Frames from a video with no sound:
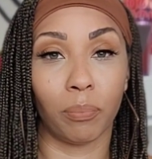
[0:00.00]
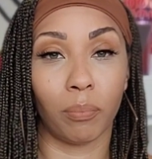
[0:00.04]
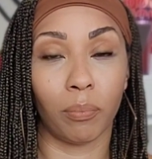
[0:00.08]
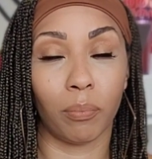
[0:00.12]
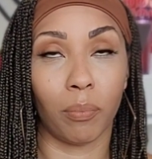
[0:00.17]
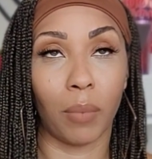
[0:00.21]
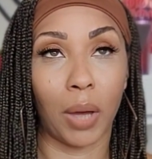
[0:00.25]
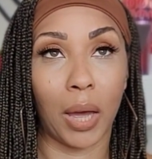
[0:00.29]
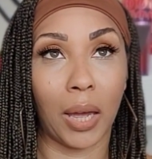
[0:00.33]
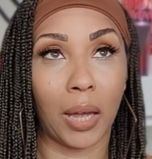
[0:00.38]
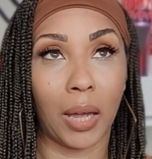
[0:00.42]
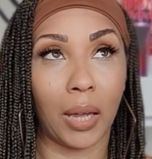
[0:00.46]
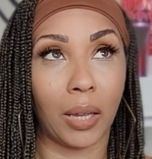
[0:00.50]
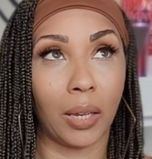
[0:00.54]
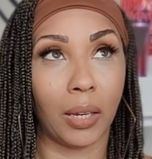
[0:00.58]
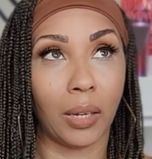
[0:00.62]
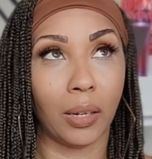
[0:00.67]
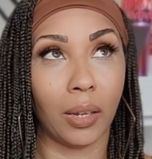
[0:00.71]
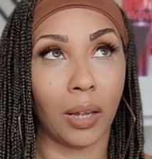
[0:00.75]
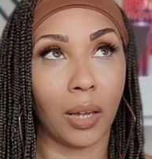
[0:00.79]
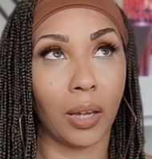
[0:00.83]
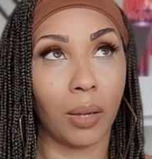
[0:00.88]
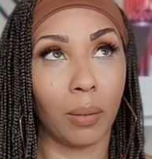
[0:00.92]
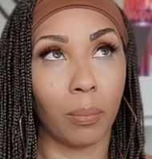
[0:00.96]
my
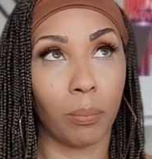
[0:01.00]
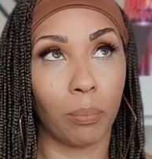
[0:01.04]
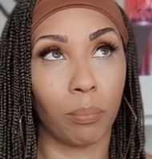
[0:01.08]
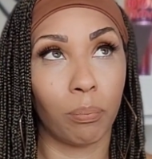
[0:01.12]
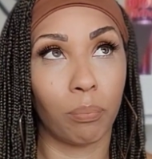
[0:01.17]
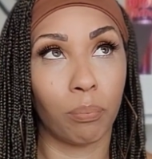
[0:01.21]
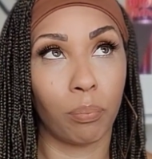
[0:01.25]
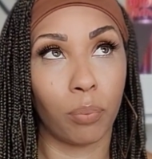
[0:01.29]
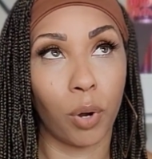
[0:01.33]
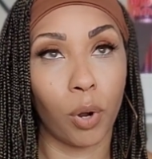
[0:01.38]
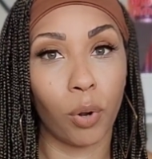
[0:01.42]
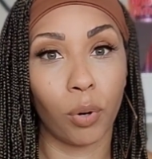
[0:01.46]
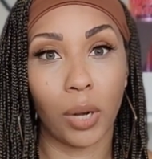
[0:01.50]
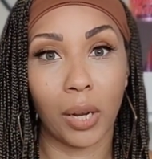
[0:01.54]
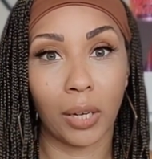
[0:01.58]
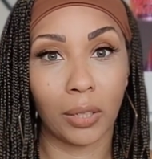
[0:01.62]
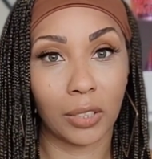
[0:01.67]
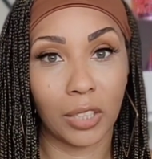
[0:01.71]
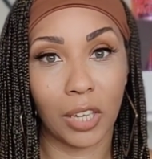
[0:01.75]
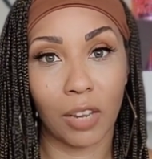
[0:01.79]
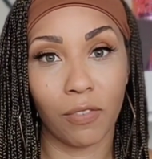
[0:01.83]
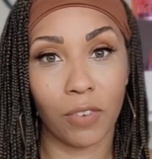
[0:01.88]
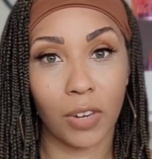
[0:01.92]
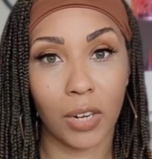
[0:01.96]

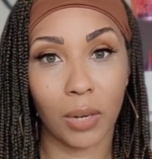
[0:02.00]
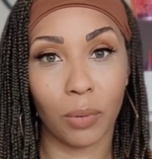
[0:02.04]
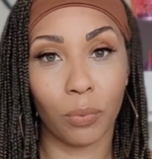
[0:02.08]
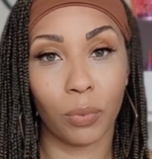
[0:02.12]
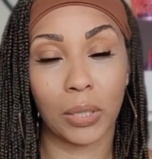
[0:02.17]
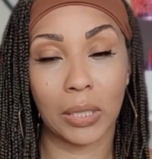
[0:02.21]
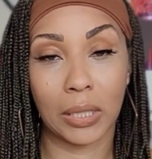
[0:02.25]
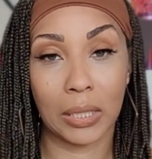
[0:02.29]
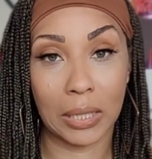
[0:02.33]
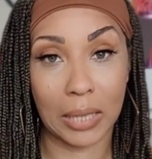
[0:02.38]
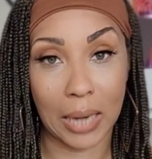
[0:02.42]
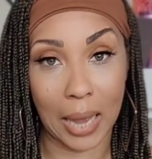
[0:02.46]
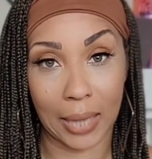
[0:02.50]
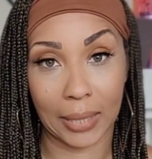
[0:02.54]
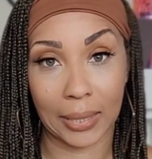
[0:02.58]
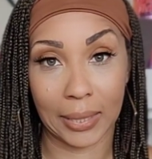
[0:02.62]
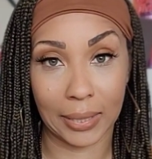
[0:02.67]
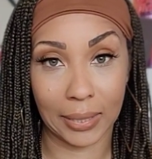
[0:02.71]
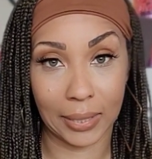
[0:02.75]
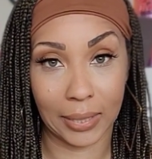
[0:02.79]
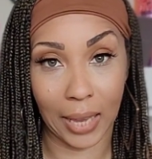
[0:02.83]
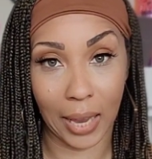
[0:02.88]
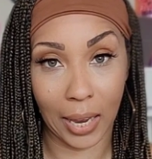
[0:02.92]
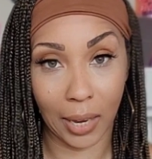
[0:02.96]
productivity was not the
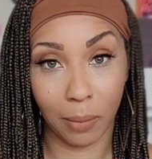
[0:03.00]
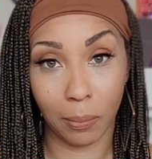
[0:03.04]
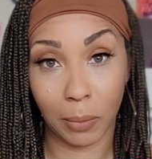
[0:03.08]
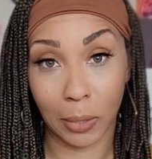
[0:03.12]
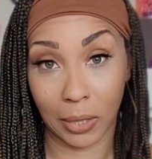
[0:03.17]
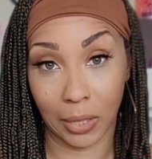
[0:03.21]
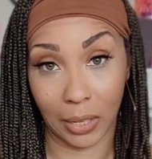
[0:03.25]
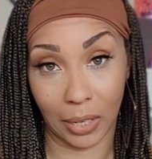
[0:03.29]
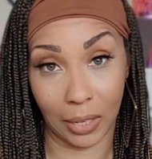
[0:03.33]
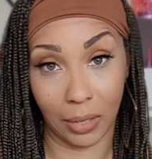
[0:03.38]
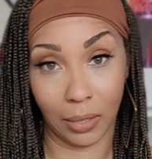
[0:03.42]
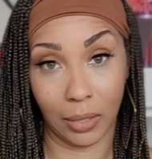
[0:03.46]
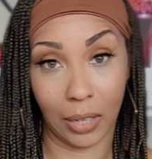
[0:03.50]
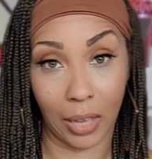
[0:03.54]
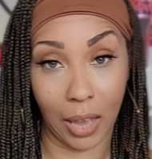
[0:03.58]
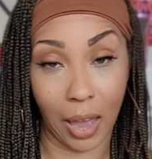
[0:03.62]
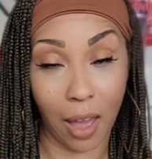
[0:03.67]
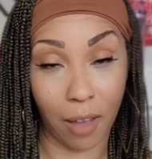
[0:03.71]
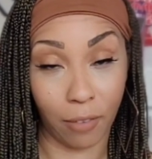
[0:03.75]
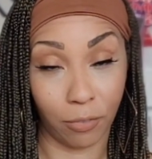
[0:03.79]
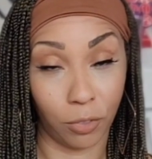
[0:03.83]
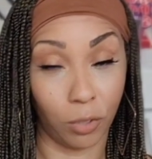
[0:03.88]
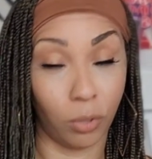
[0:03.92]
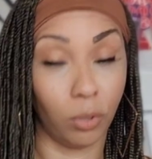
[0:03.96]
same in the
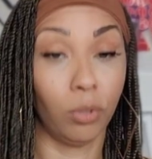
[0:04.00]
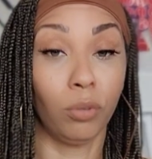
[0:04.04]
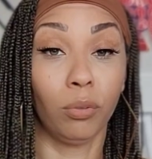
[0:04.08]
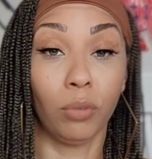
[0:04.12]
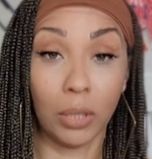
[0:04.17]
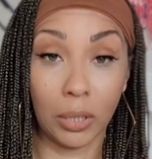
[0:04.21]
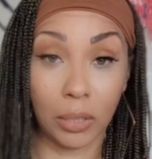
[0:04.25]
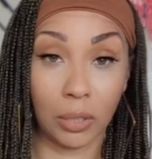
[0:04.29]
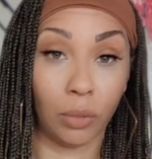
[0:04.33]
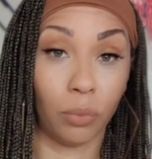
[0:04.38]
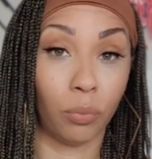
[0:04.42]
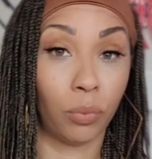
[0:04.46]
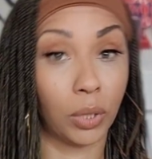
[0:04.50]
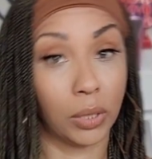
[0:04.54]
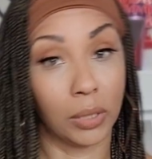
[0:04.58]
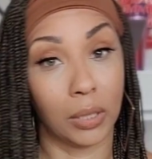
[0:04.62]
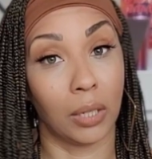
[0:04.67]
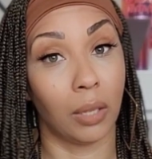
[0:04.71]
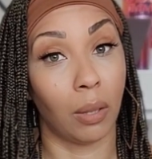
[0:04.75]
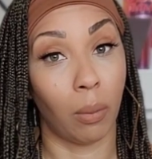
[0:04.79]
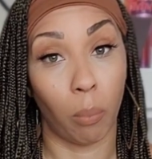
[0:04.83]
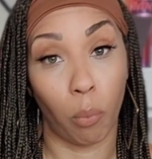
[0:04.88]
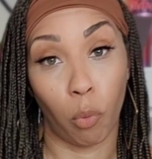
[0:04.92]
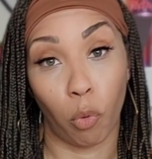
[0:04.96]
afternoon as it was
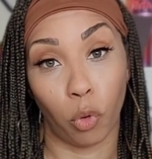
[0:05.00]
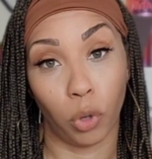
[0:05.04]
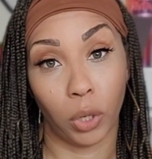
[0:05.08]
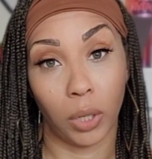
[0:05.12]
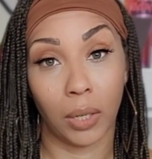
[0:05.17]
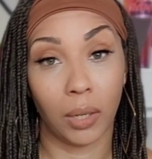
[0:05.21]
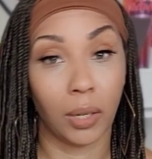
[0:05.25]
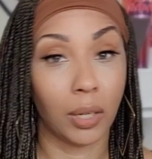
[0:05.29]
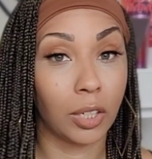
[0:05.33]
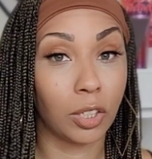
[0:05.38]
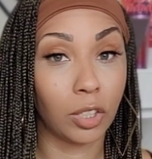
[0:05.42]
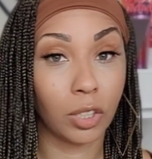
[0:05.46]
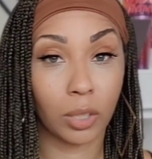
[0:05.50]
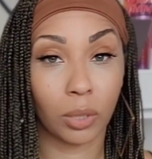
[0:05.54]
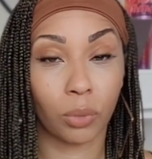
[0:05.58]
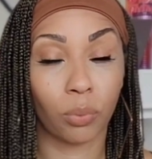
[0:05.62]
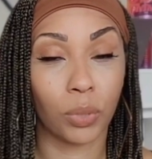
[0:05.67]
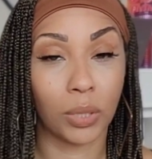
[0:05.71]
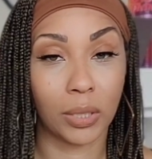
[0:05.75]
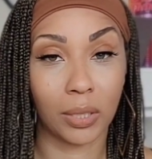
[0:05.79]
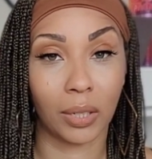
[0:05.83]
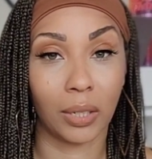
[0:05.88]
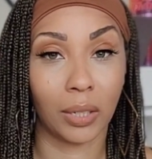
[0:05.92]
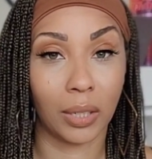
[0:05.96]
in the morning. It just
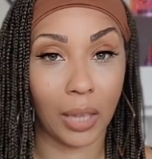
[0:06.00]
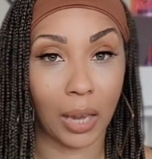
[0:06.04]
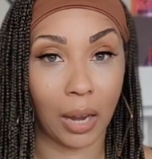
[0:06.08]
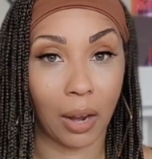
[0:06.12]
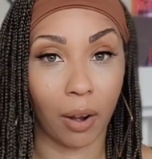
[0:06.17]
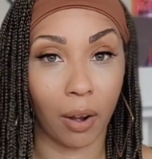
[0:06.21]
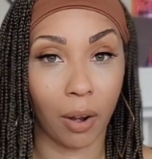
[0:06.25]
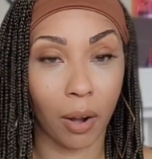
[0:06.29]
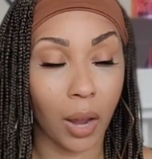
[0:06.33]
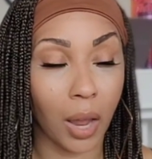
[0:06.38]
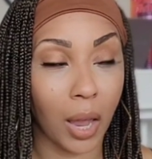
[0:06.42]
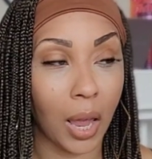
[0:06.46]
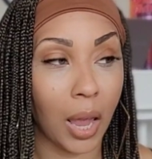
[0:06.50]
wasn't there.